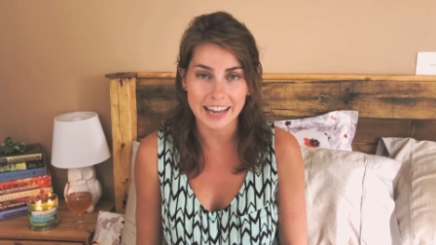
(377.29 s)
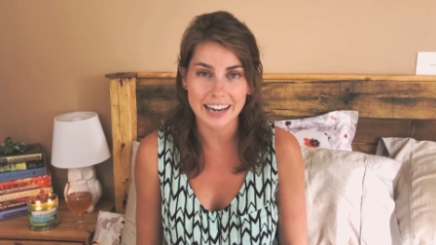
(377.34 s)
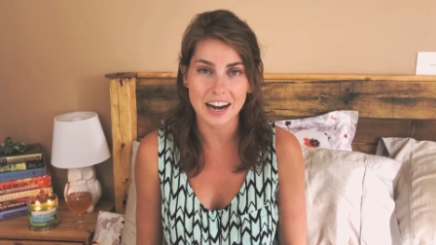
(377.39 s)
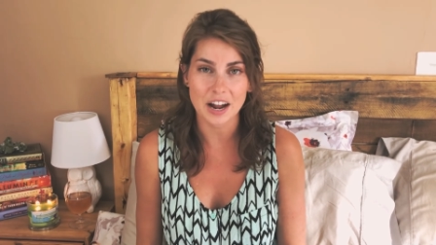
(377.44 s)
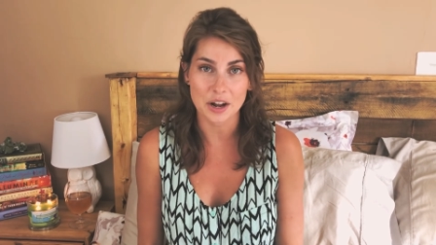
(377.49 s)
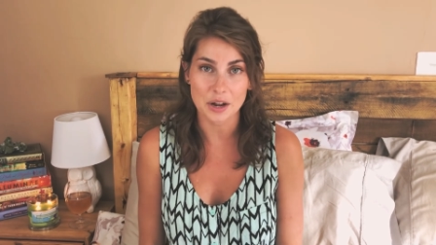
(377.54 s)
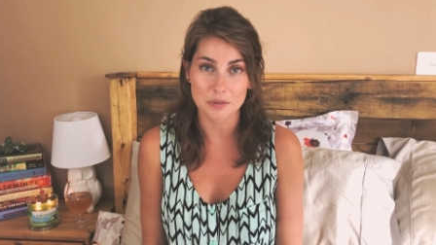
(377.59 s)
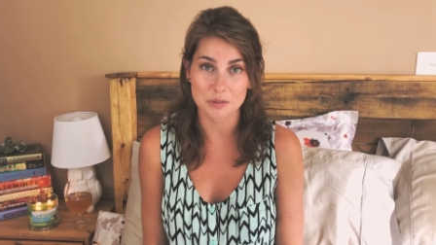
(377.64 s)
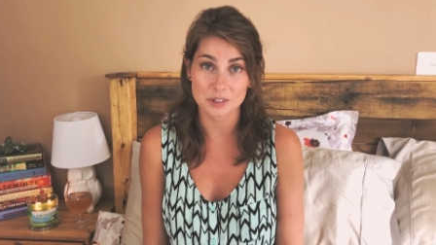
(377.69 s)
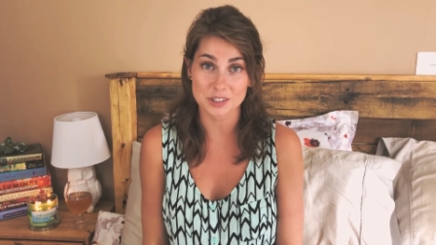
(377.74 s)
and
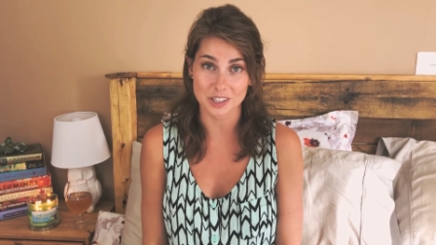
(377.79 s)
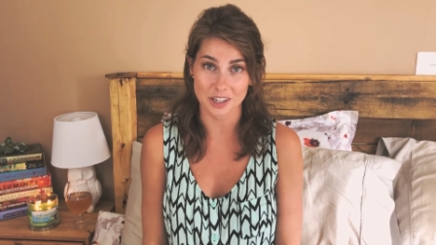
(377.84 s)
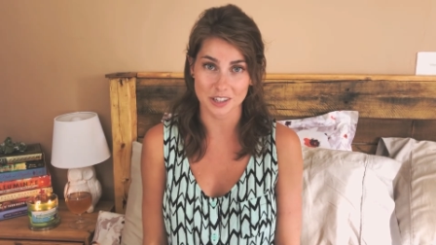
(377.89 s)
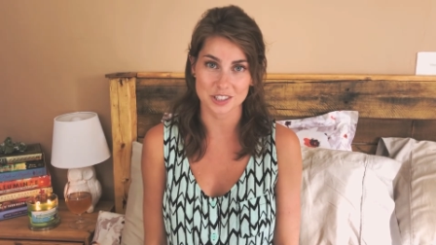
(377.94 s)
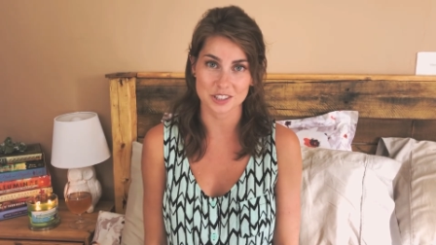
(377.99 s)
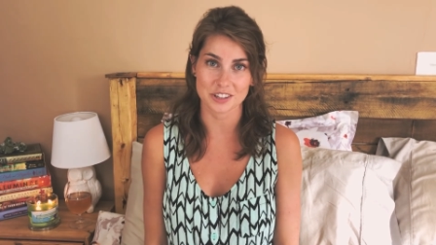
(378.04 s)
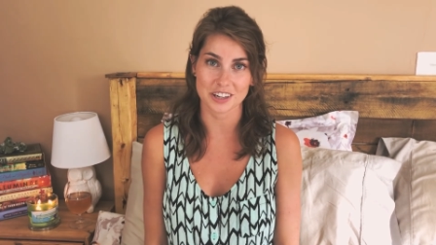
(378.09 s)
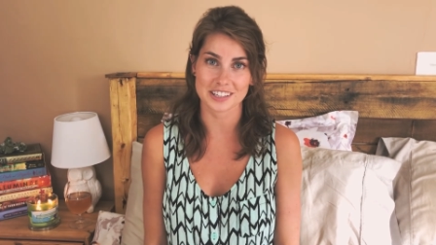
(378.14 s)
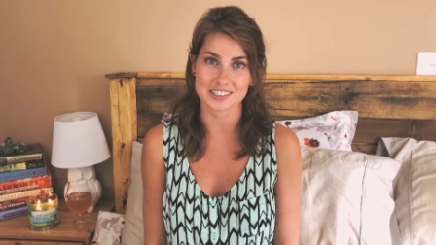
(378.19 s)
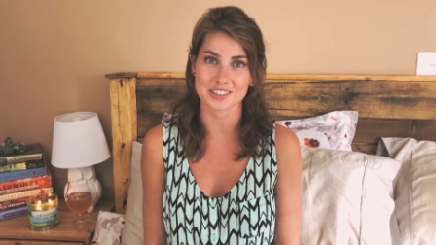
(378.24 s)
I will talk
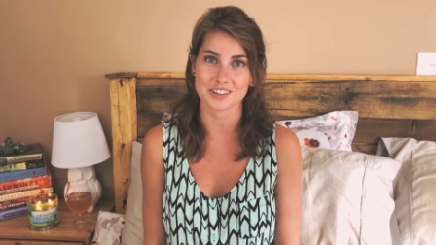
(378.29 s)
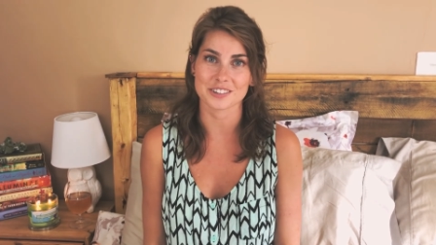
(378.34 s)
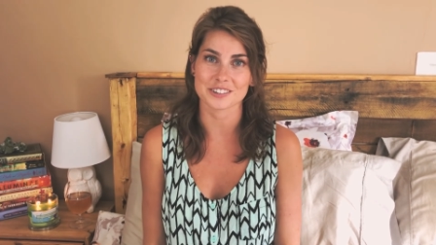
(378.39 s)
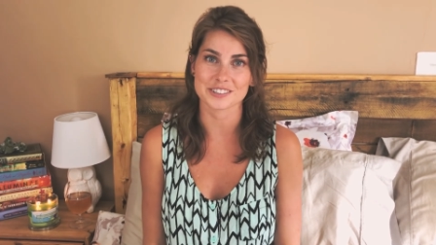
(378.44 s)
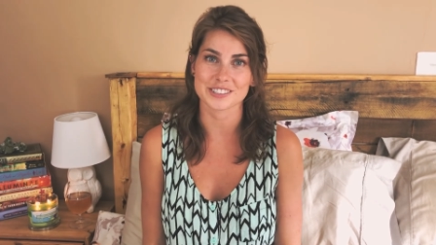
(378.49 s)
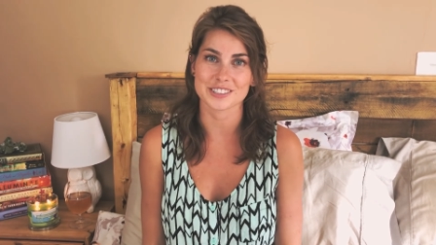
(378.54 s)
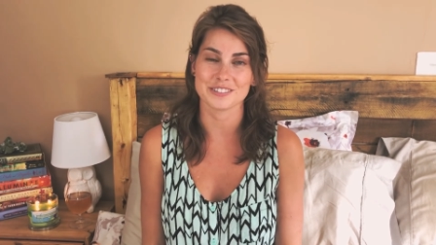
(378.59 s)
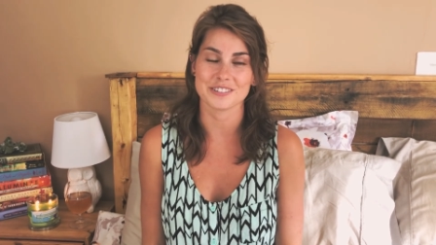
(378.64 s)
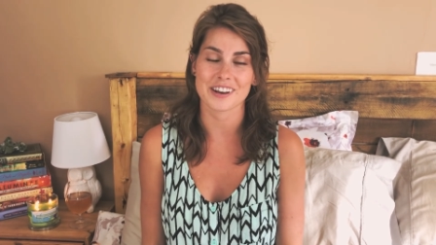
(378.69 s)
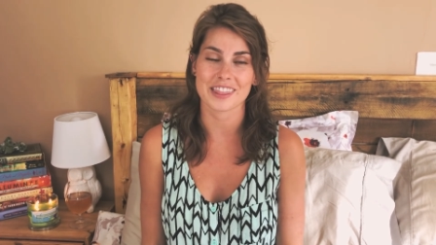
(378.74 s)
to you guys all
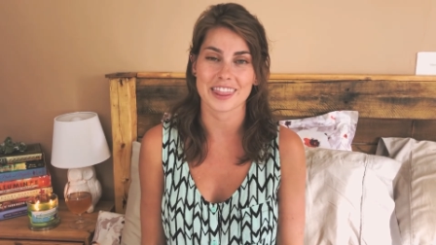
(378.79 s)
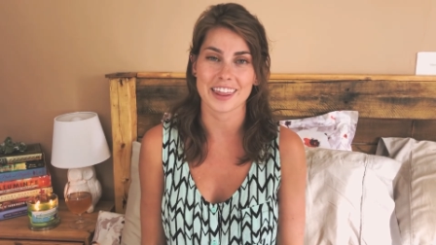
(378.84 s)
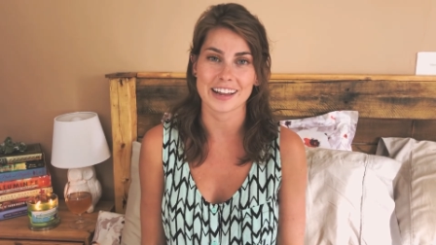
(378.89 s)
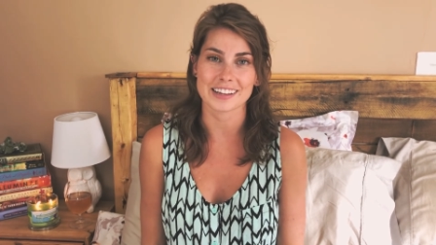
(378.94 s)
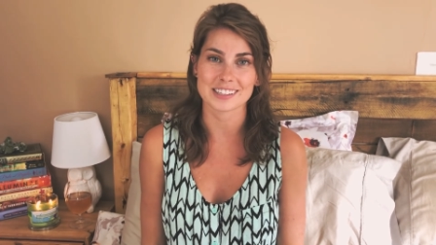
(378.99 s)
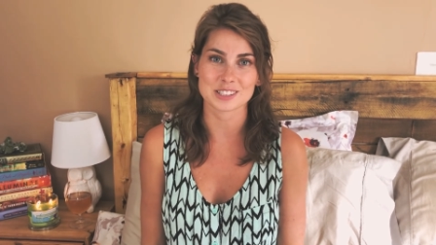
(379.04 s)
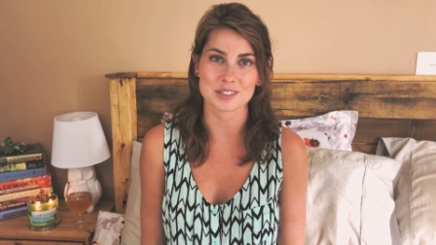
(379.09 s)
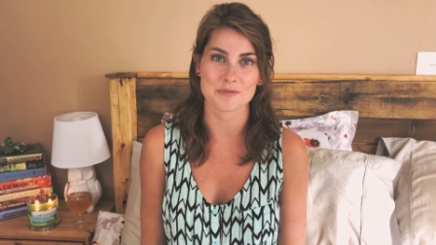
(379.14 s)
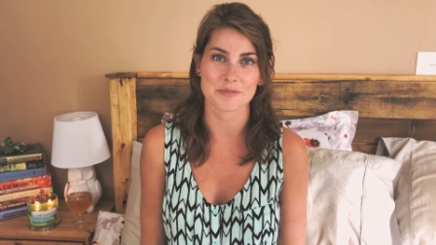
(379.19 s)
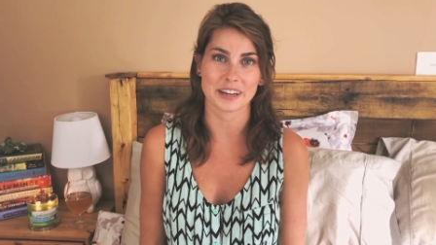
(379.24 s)
soon.
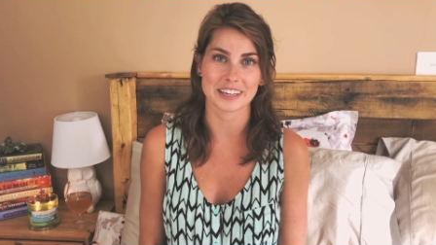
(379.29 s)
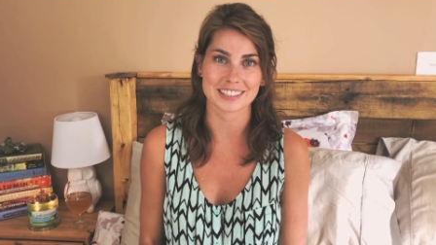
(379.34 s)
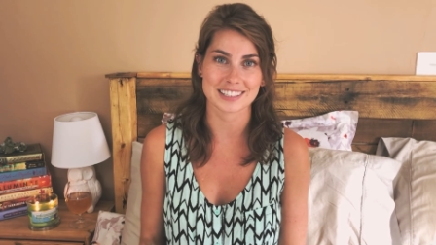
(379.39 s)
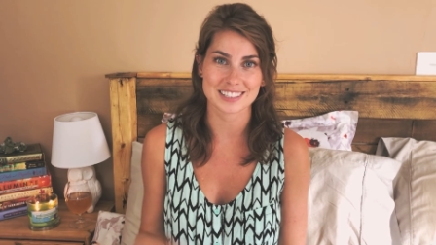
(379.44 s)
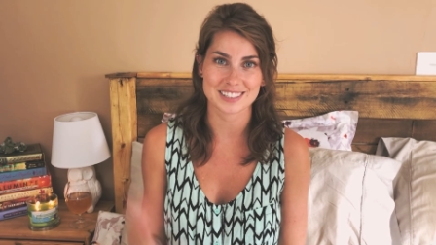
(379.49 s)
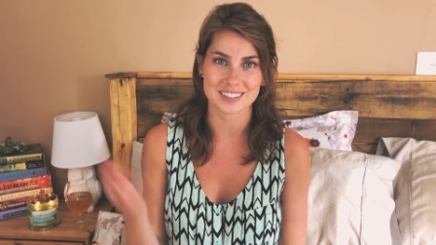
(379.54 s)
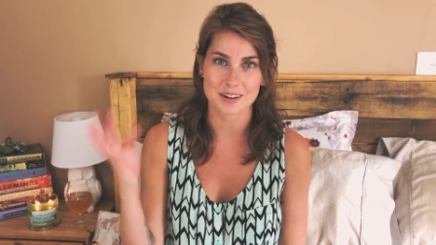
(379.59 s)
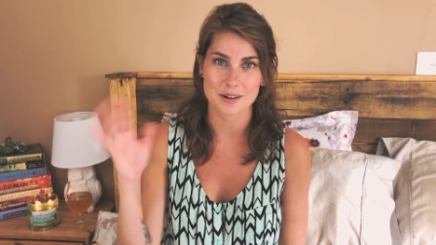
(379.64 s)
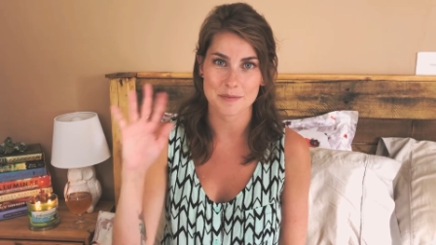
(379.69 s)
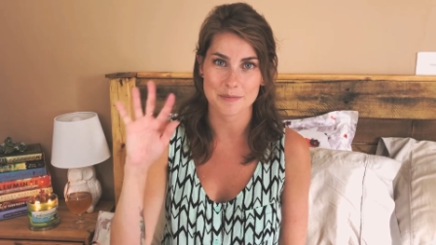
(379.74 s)
Thanks so
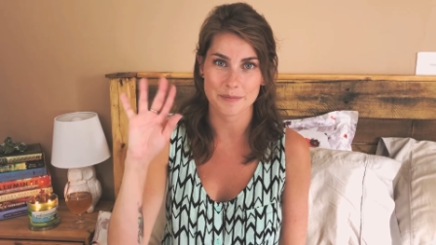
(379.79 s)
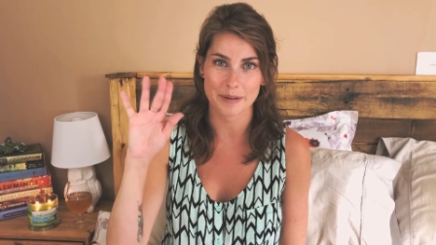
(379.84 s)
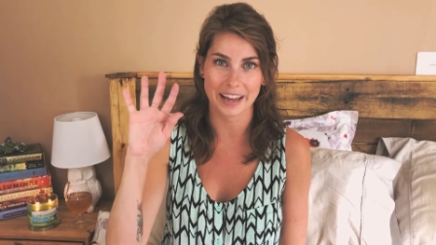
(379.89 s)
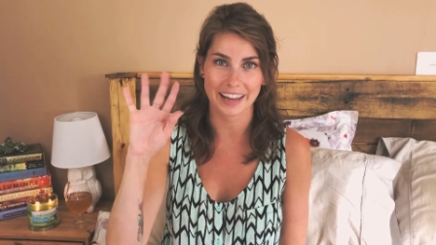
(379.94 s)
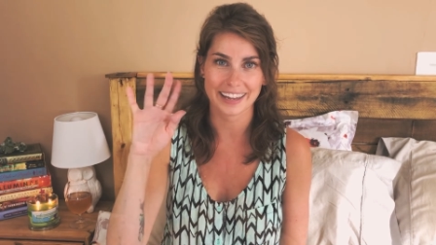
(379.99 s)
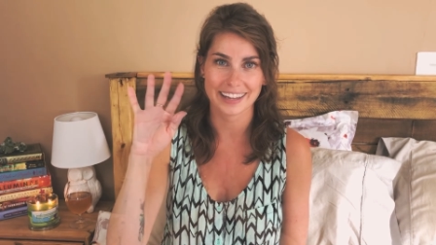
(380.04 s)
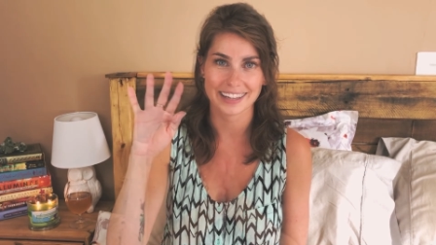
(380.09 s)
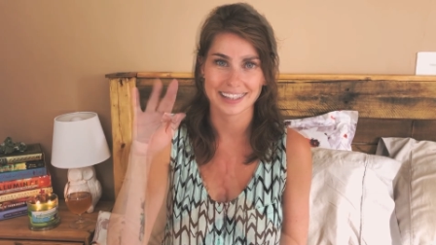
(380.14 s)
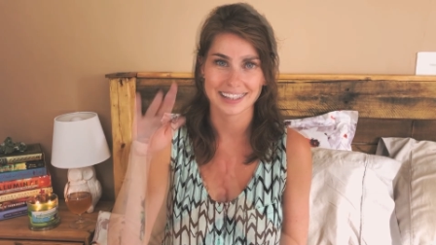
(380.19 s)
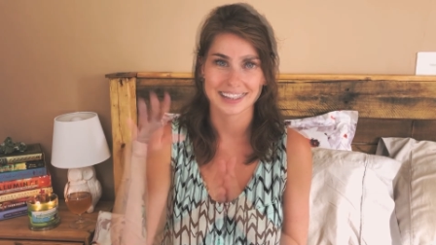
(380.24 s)
much.
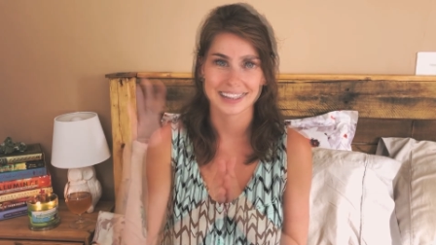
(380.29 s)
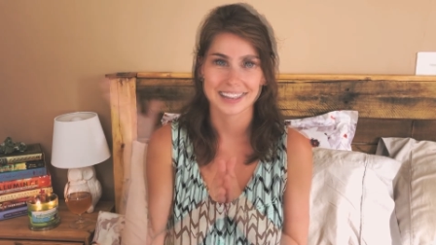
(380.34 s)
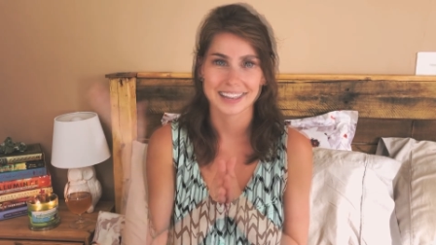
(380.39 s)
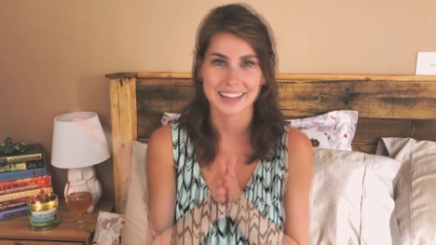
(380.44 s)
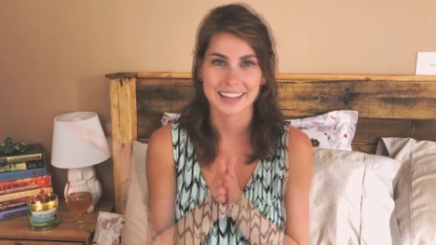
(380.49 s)
Bye.